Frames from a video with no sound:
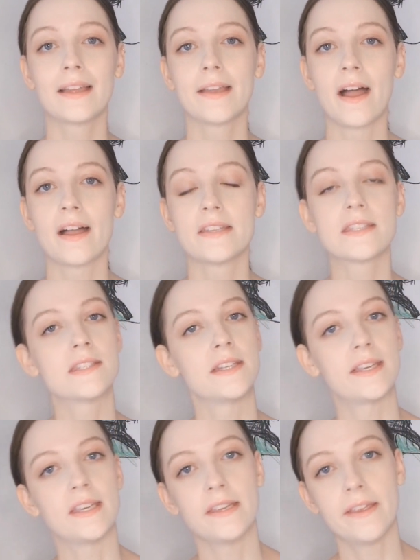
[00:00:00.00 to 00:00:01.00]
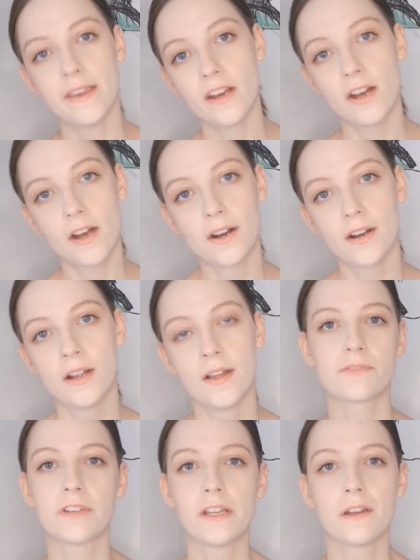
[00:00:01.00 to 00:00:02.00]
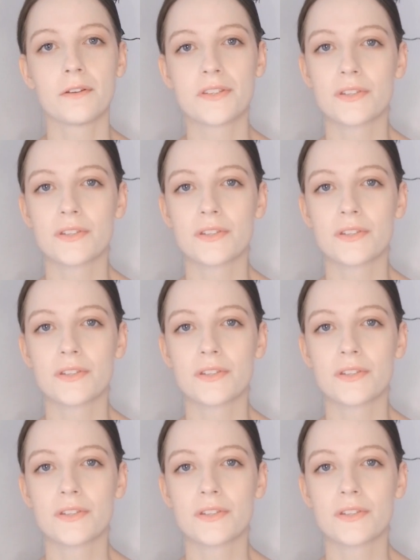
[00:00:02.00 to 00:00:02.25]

Hi guys, Nikki here. This video